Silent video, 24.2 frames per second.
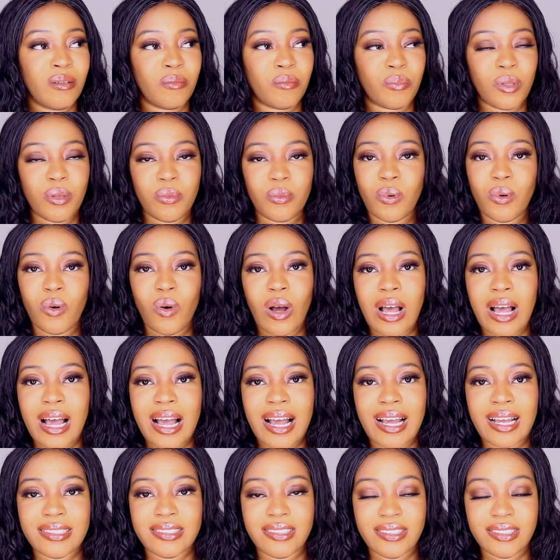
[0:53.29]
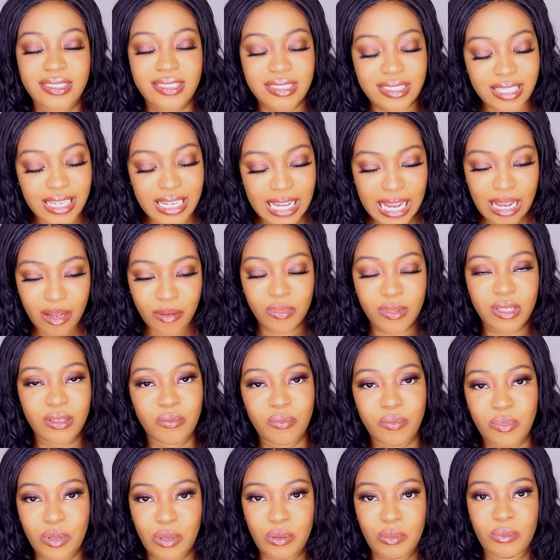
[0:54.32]
people are just
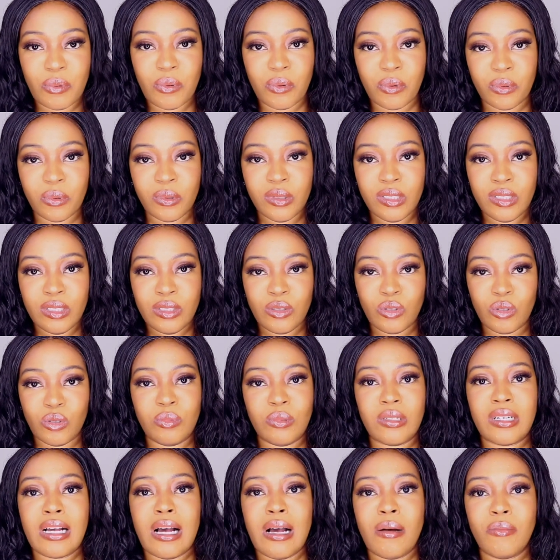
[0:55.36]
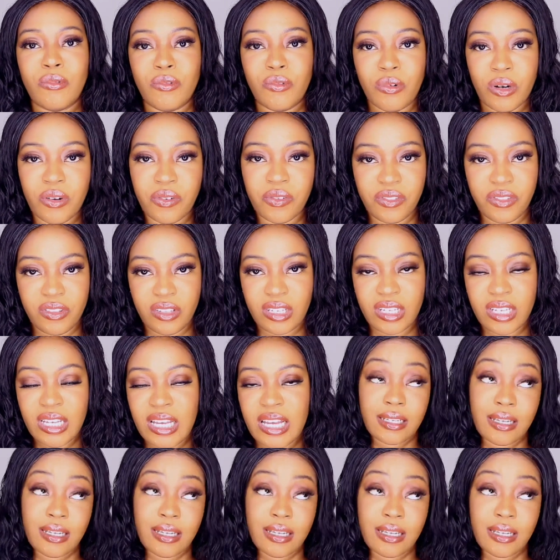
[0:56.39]
scamming people to become wealthy.